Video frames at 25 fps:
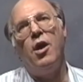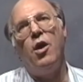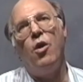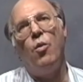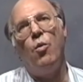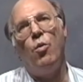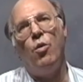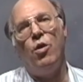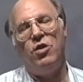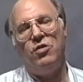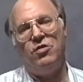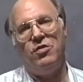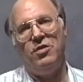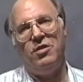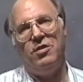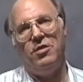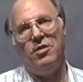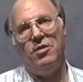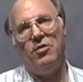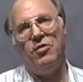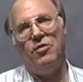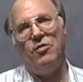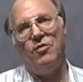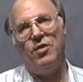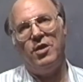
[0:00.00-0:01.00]

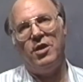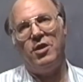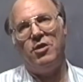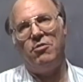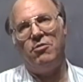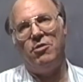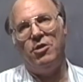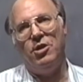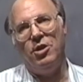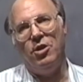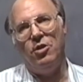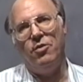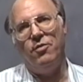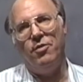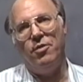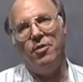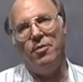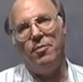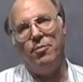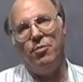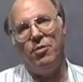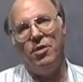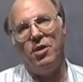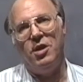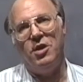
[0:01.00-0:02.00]
Washington's victory over the
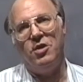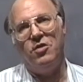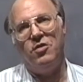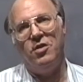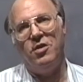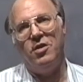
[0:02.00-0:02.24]
British.